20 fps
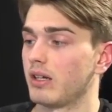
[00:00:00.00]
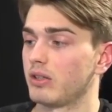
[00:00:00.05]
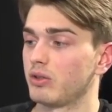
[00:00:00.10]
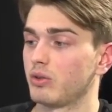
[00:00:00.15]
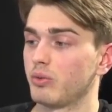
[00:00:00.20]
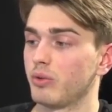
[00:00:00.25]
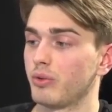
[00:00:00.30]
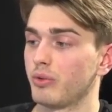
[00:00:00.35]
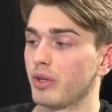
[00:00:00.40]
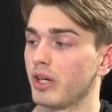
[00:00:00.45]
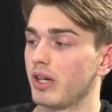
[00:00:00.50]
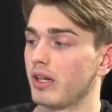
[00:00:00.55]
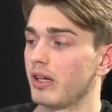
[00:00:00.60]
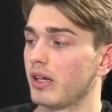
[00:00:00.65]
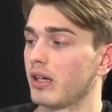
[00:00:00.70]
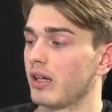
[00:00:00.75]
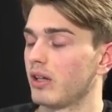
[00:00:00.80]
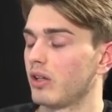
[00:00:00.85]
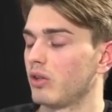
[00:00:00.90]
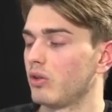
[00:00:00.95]
So we
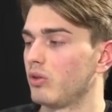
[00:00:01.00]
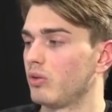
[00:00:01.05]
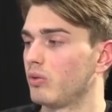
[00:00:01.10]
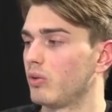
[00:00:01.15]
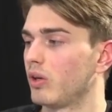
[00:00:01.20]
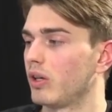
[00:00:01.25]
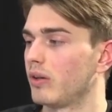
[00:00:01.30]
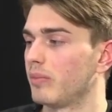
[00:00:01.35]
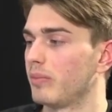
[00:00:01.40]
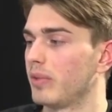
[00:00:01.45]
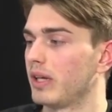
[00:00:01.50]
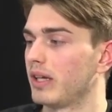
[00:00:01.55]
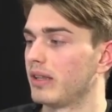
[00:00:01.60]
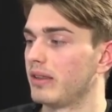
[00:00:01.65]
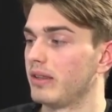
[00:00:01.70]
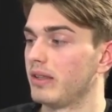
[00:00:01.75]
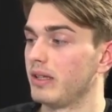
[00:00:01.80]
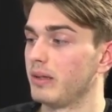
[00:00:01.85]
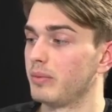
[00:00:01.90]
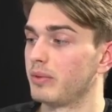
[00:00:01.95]
really do one big
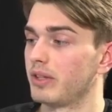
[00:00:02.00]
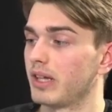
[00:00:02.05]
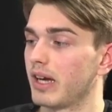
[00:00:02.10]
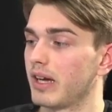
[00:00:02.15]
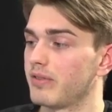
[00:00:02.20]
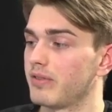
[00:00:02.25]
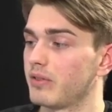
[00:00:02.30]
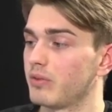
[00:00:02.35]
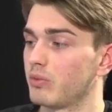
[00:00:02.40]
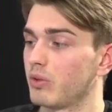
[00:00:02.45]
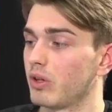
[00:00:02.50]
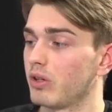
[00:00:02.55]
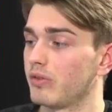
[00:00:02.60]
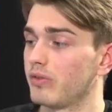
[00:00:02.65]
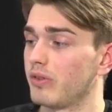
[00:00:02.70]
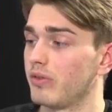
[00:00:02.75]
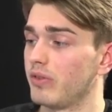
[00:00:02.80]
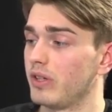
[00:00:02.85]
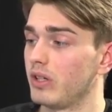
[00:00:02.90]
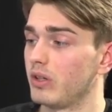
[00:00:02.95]
deep dive in one
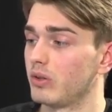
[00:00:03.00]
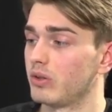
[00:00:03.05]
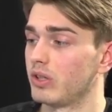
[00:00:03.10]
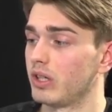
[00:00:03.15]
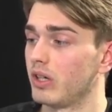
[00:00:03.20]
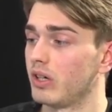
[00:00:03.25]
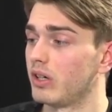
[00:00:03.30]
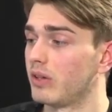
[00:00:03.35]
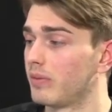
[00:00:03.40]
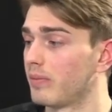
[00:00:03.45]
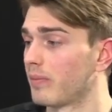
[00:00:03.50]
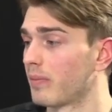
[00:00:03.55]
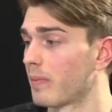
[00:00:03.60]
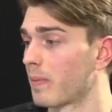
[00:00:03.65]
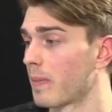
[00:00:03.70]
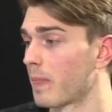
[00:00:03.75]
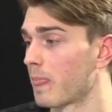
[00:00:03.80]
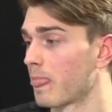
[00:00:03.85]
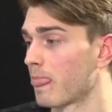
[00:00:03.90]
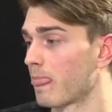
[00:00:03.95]
of the videos here.
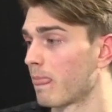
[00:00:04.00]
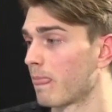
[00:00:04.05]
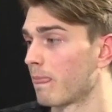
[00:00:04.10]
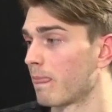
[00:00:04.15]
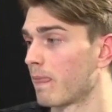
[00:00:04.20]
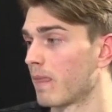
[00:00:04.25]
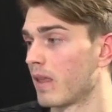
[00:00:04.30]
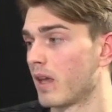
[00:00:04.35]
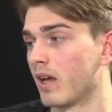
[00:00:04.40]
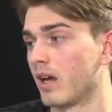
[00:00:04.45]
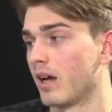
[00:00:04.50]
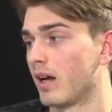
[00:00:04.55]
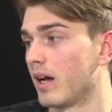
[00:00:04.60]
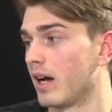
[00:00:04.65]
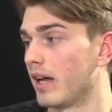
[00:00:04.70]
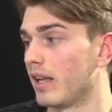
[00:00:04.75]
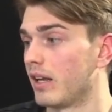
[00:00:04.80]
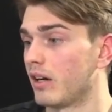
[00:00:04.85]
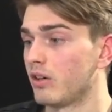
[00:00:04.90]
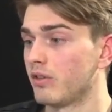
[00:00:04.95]

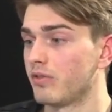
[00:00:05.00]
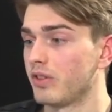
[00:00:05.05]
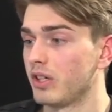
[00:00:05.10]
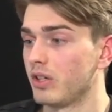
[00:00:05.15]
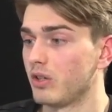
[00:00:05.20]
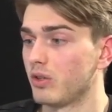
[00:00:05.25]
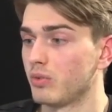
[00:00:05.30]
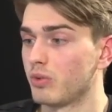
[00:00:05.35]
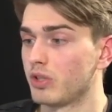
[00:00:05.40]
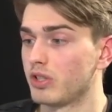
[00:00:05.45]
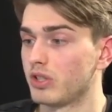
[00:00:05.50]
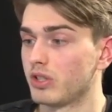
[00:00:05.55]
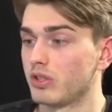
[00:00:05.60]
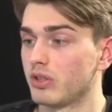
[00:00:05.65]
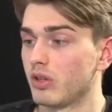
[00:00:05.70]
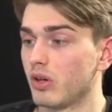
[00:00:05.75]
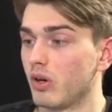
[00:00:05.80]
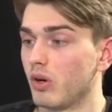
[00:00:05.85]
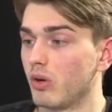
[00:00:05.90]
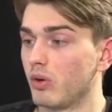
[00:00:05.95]
Another video which
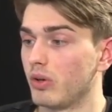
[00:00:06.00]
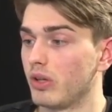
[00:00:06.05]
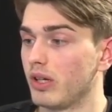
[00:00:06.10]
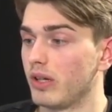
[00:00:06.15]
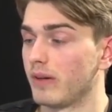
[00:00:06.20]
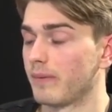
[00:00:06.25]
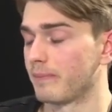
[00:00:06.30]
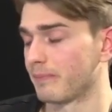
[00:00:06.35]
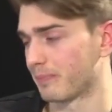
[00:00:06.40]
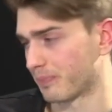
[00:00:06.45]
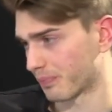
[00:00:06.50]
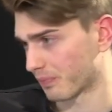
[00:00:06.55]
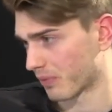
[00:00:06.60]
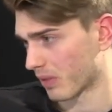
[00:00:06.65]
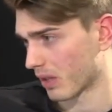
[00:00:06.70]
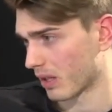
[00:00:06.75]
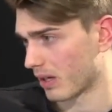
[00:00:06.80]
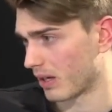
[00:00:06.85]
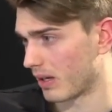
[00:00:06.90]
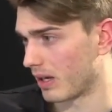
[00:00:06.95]
is only
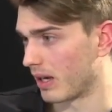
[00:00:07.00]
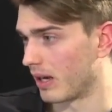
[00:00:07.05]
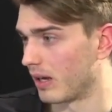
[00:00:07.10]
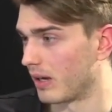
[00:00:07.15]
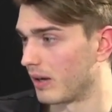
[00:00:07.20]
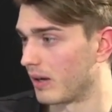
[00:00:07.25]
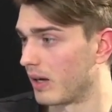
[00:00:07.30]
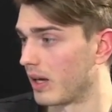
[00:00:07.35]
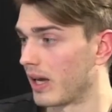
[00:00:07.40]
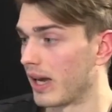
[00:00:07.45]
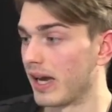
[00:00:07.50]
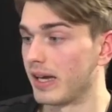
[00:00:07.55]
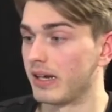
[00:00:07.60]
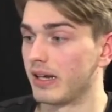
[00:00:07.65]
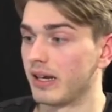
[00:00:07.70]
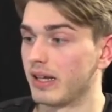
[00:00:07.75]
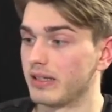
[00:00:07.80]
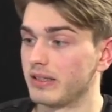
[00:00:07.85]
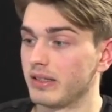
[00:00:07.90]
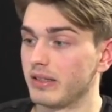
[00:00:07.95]

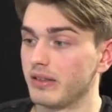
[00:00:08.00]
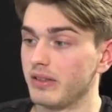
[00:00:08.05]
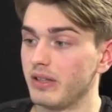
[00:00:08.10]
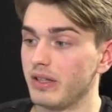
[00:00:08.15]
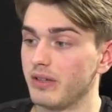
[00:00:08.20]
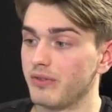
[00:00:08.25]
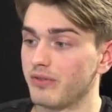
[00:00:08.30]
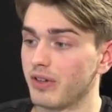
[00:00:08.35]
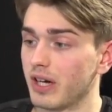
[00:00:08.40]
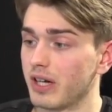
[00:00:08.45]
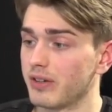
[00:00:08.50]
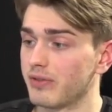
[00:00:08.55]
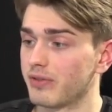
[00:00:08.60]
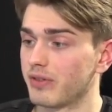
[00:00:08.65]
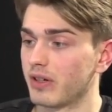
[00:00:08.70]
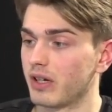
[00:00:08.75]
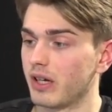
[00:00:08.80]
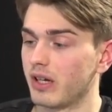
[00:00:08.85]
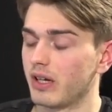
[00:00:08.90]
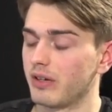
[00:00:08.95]
analyzing
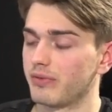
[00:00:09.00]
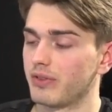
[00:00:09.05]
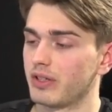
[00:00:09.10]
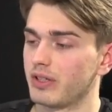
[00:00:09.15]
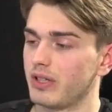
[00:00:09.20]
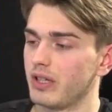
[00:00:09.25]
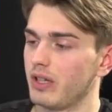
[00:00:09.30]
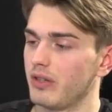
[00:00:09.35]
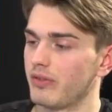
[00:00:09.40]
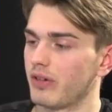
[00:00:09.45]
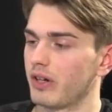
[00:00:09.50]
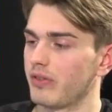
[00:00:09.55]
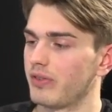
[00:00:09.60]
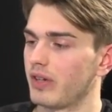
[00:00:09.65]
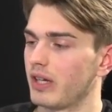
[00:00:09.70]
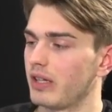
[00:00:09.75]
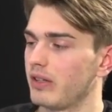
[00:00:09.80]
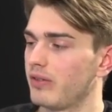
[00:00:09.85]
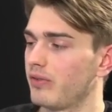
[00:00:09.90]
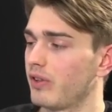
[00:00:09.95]
d5, and after cd5,
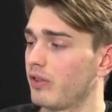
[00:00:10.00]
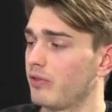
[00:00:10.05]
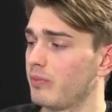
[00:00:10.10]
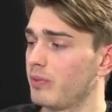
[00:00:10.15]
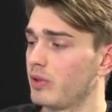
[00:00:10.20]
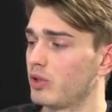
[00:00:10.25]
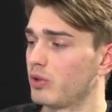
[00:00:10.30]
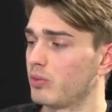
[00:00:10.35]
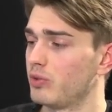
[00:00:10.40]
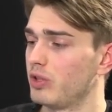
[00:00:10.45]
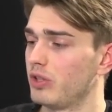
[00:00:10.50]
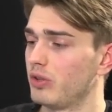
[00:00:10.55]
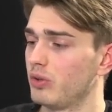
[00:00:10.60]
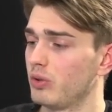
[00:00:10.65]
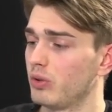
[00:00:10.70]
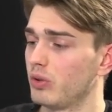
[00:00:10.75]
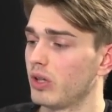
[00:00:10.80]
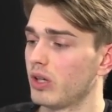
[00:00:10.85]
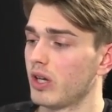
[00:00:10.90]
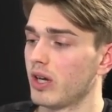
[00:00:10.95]
knight d5, bishop
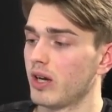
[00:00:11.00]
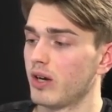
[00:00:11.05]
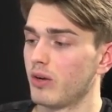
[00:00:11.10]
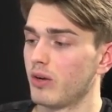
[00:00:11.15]
g2,